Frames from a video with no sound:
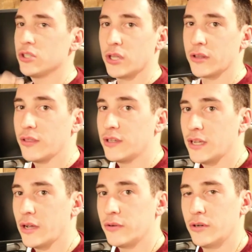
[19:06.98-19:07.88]
shut the thing
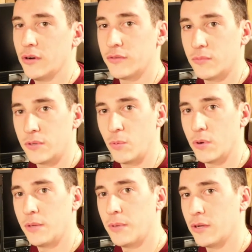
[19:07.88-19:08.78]
down. You don't have to really
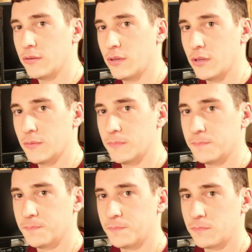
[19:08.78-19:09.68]
worry about,
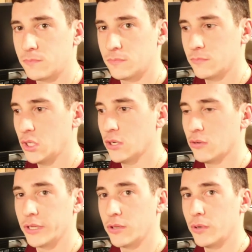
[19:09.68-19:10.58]

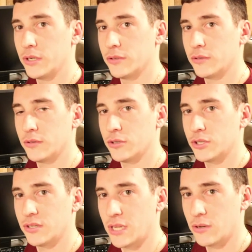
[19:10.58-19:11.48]
like going to a
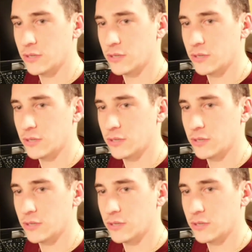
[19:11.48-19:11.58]
shutdown or